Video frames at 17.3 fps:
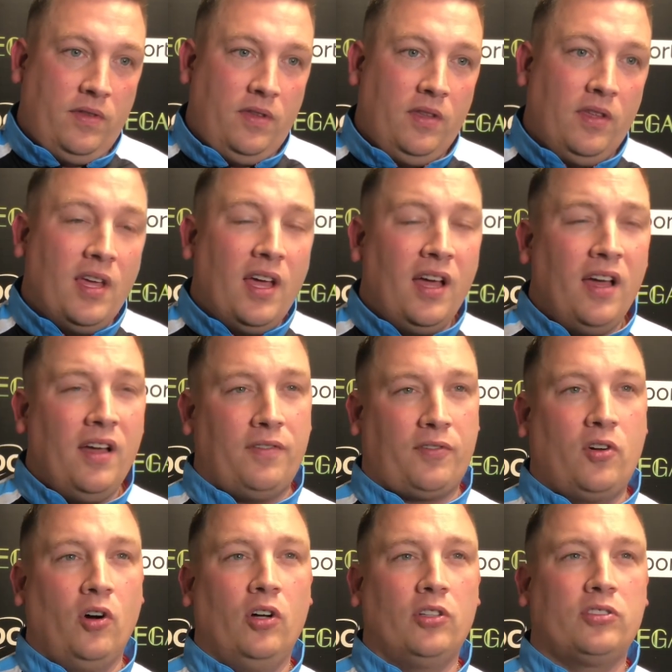Yeah, of
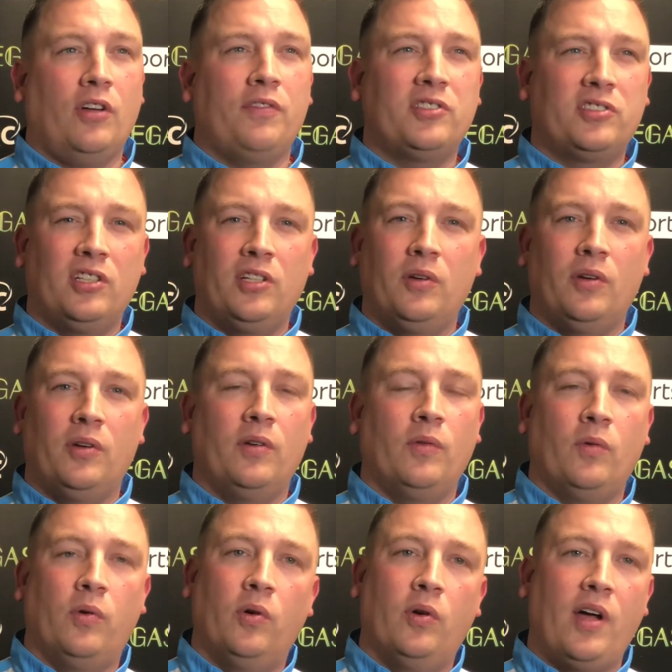course. Obviously,
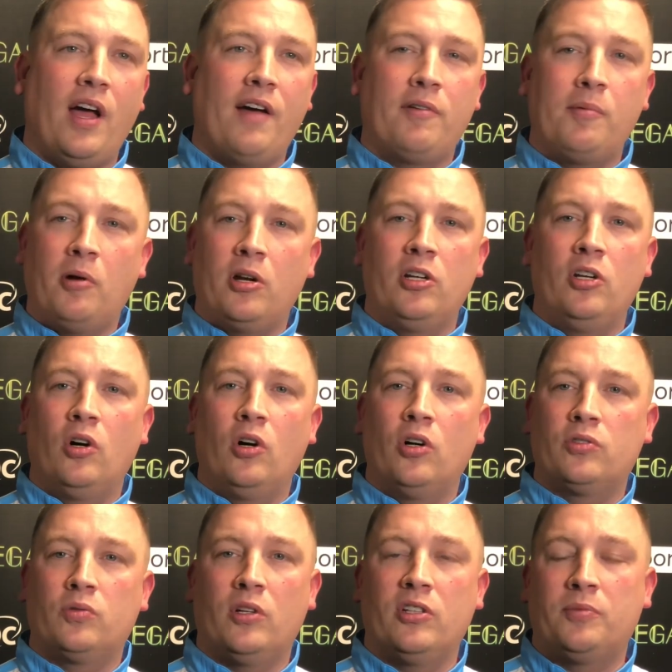everybody
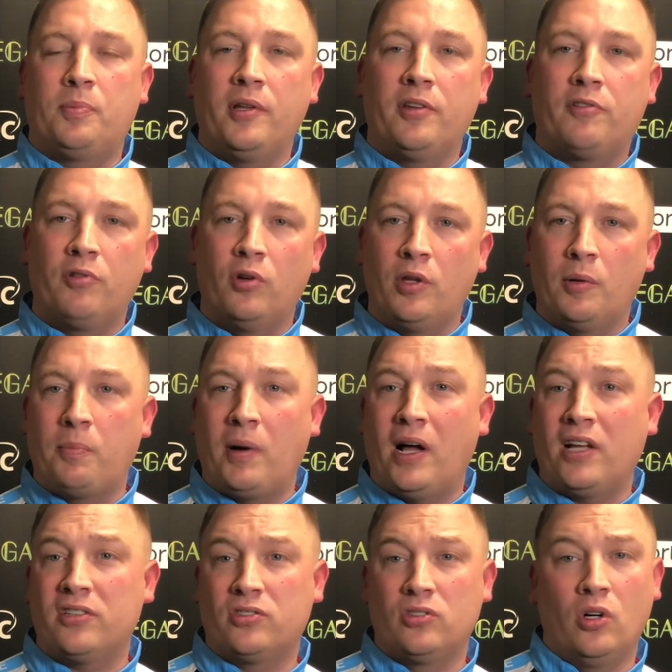knows what he's been through in the
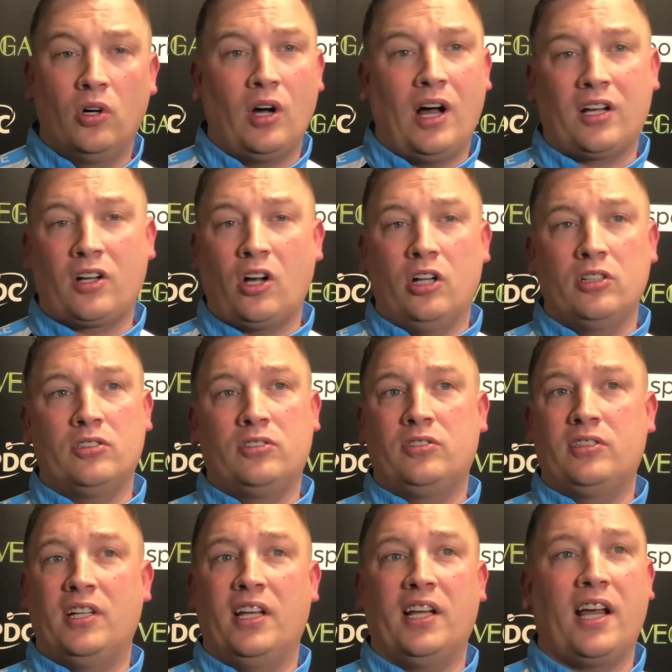past, so I can't
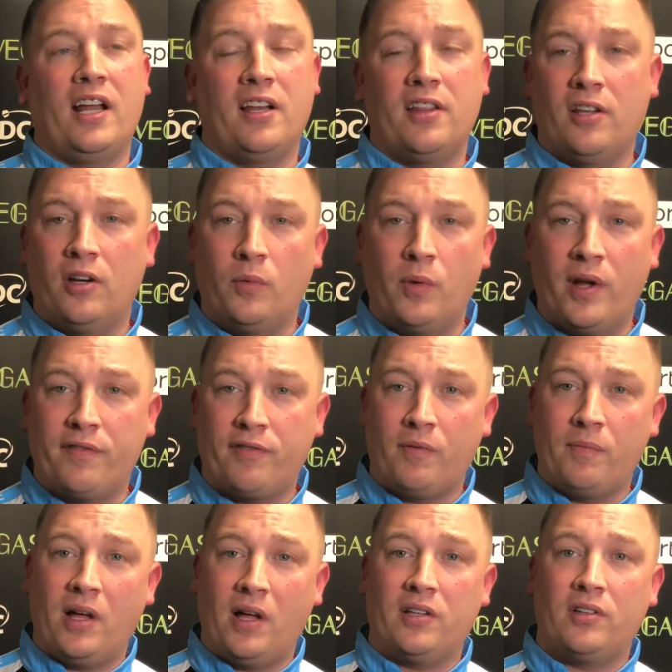take anything away
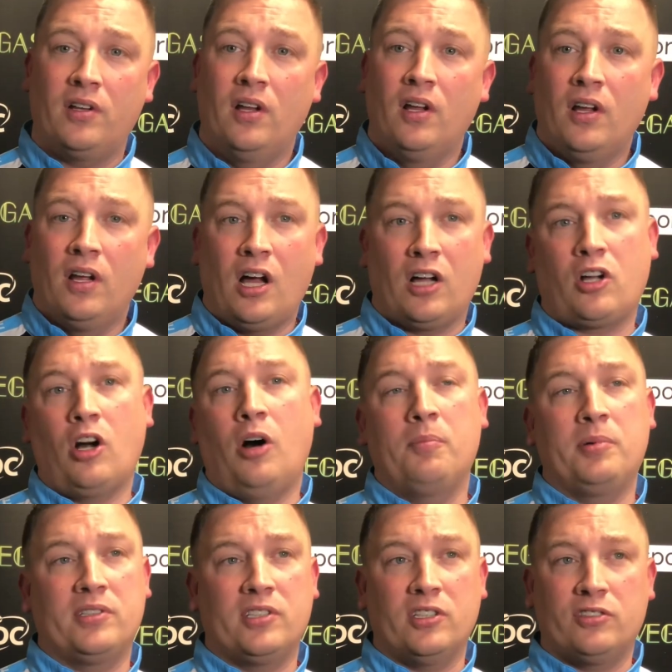from that. I
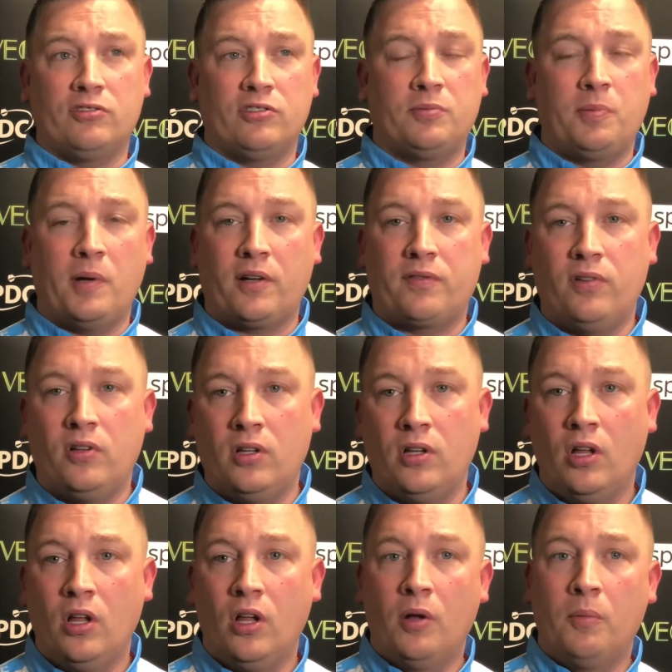can't be disrespectful.
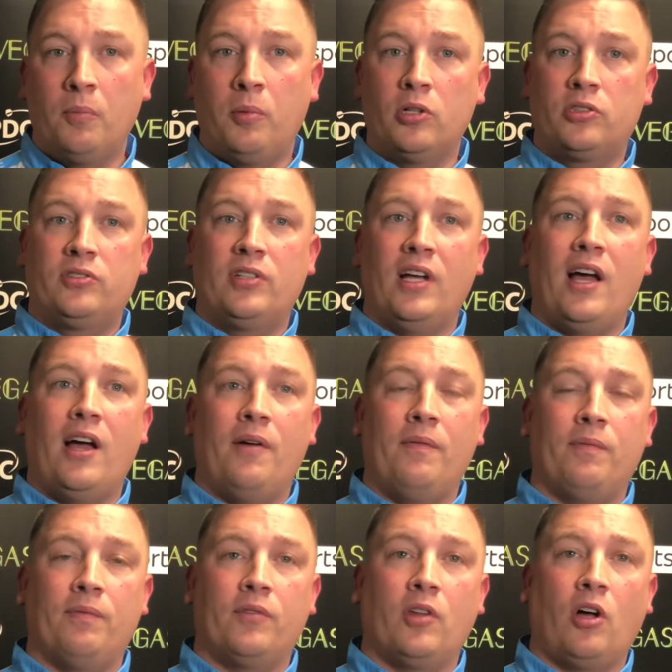But
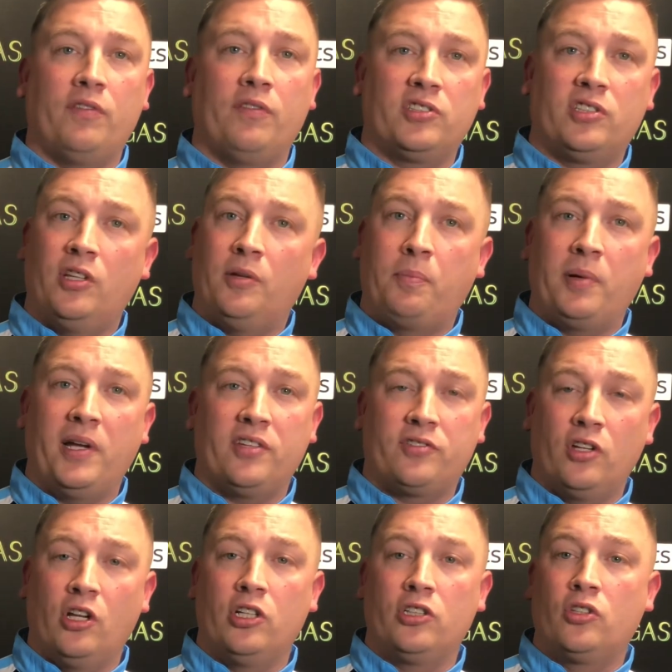obviously, the
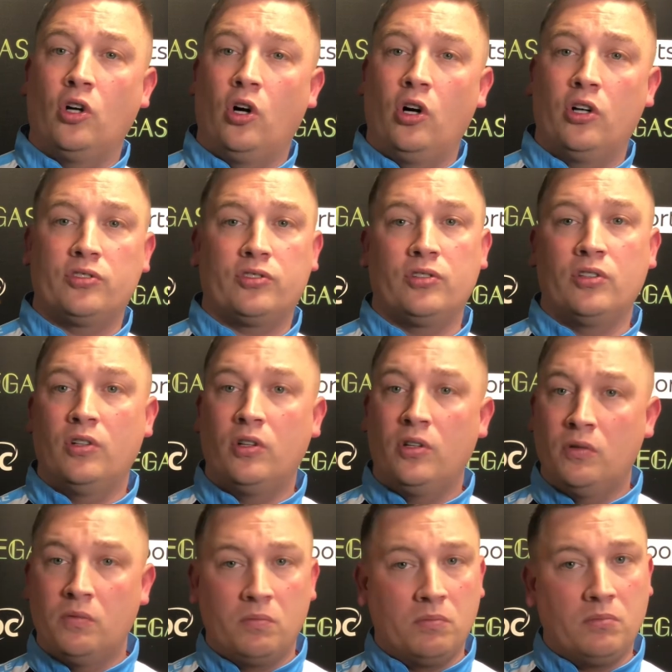pace early doors,
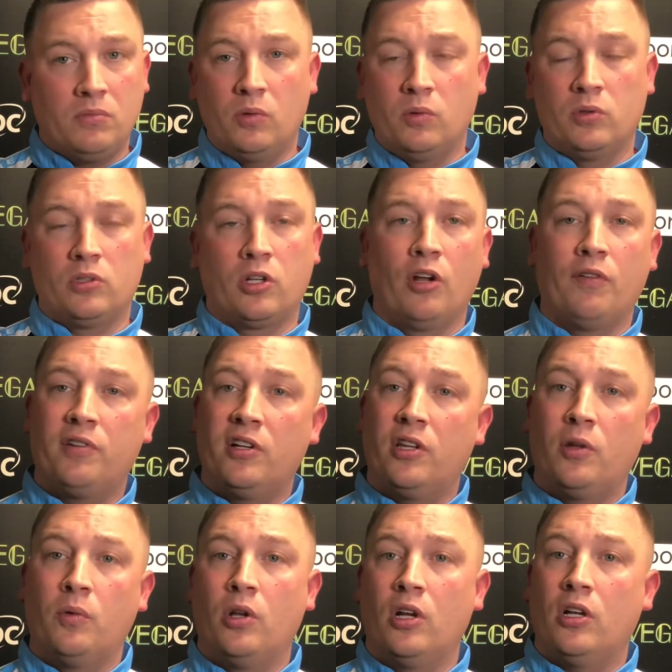it was lovely.
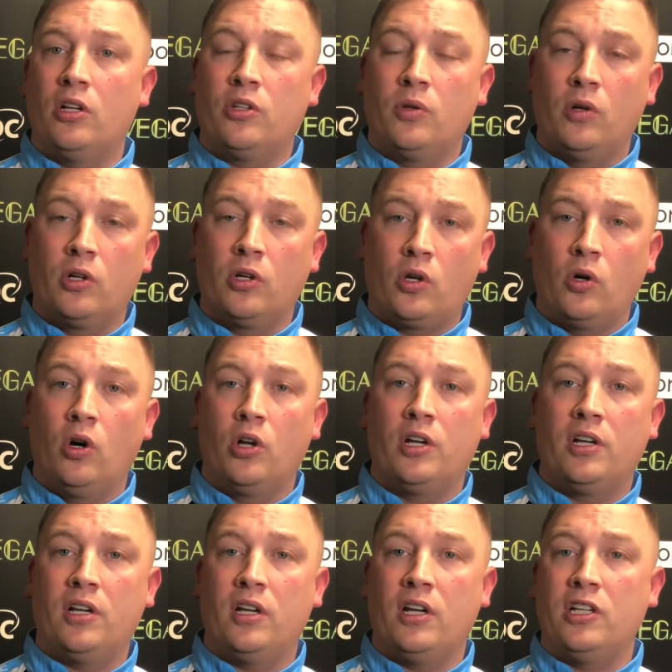They were going,
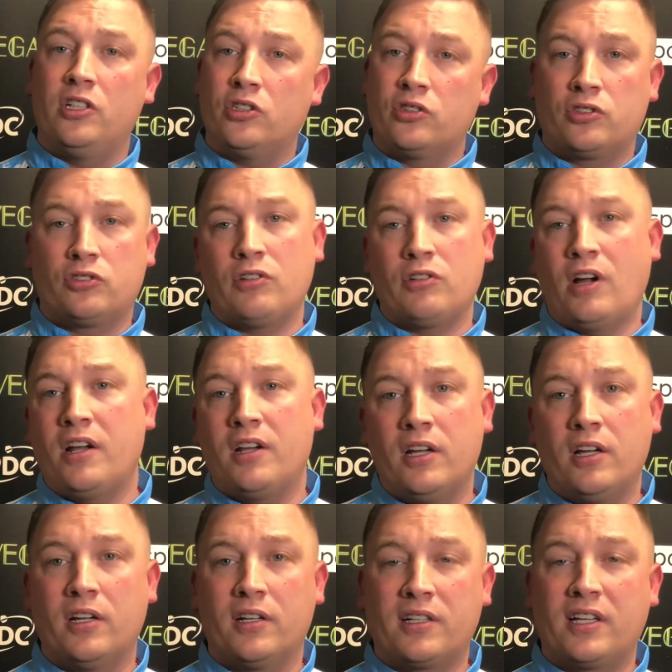and he's just trying
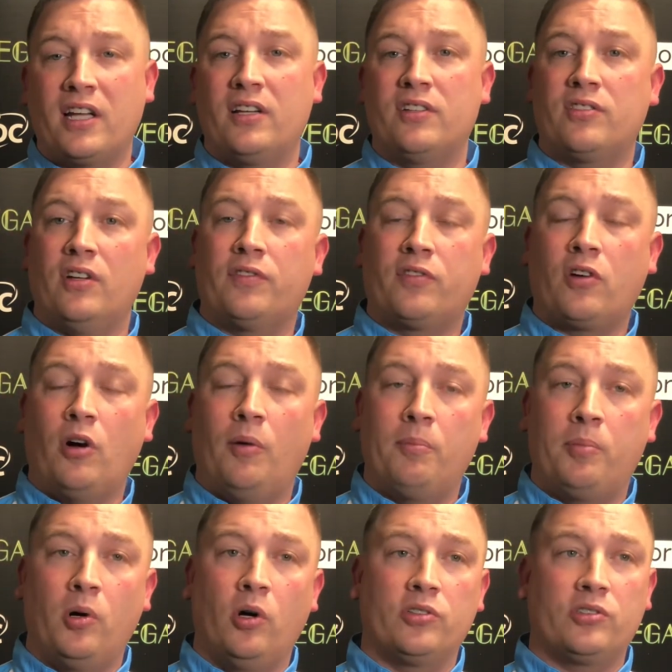to get himself
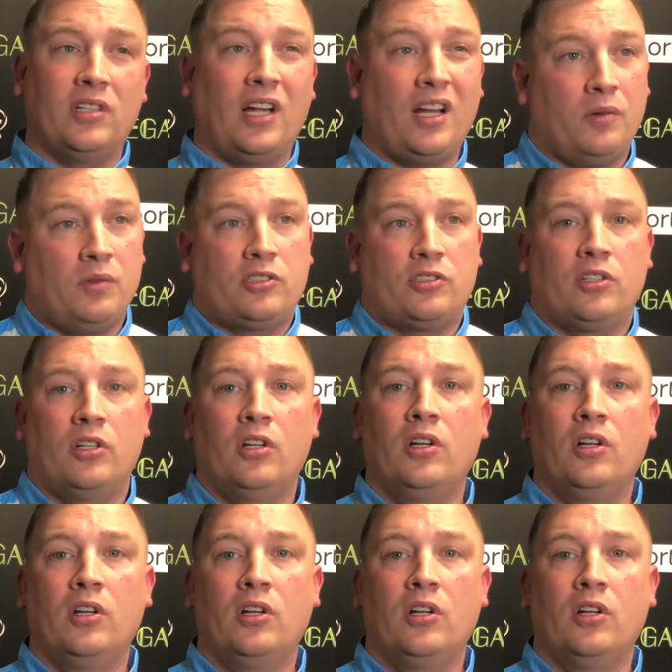composed and that. Which,